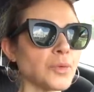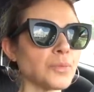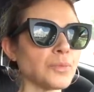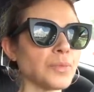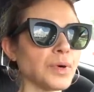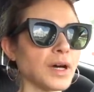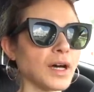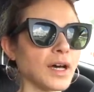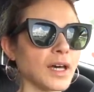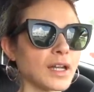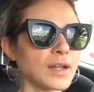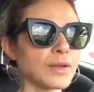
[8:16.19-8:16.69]

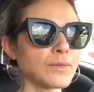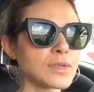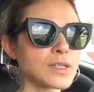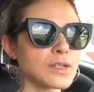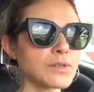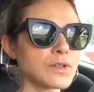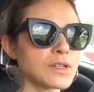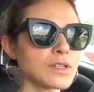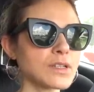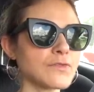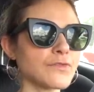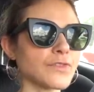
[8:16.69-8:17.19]
But it was
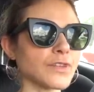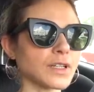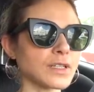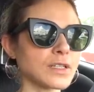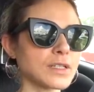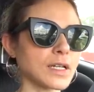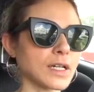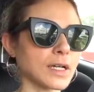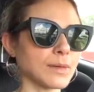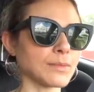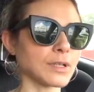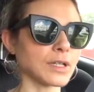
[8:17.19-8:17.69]
always a fun
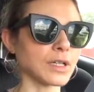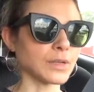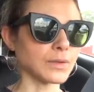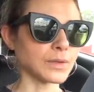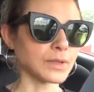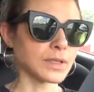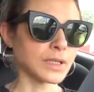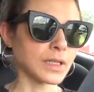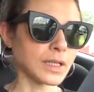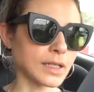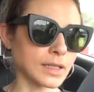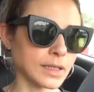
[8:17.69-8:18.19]
time to go
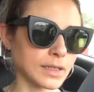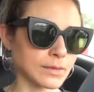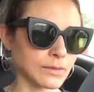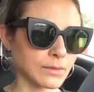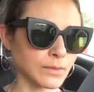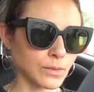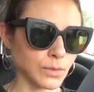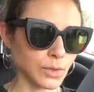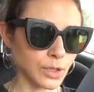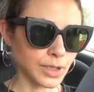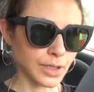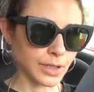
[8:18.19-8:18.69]
in there
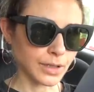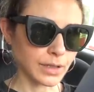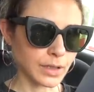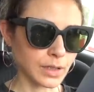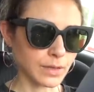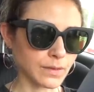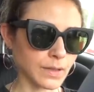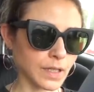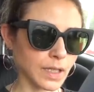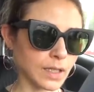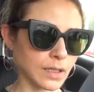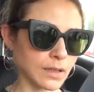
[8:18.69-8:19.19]
and wander
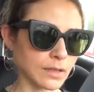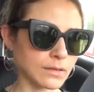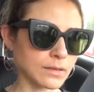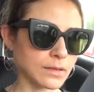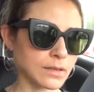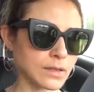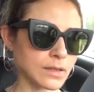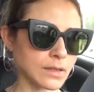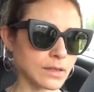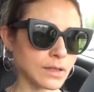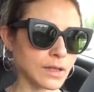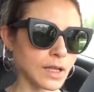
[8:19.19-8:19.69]

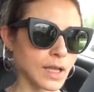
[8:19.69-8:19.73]
around.